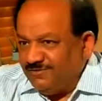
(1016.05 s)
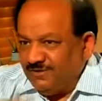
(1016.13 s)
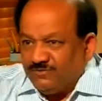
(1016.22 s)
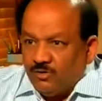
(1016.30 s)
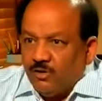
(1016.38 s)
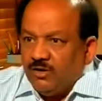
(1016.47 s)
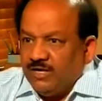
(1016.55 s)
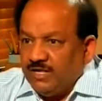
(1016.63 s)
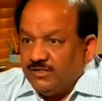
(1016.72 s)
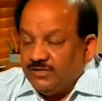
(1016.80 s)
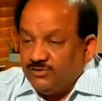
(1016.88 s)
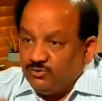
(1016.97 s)
it was for all
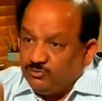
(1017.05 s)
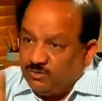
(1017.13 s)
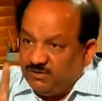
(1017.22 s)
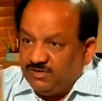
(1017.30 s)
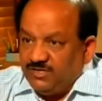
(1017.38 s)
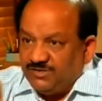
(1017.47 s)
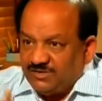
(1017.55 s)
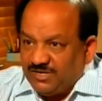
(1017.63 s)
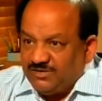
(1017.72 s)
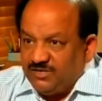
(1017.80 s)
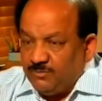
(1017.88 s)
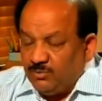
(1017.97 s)
health issues but we
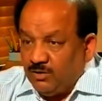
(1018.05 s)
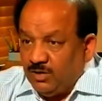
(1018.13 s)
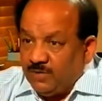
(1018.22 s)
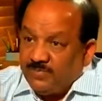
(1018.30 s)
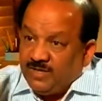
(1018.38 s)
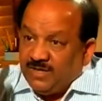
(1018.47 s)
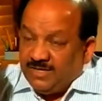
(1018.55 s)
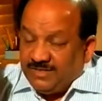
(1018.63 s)
discussed Ebola.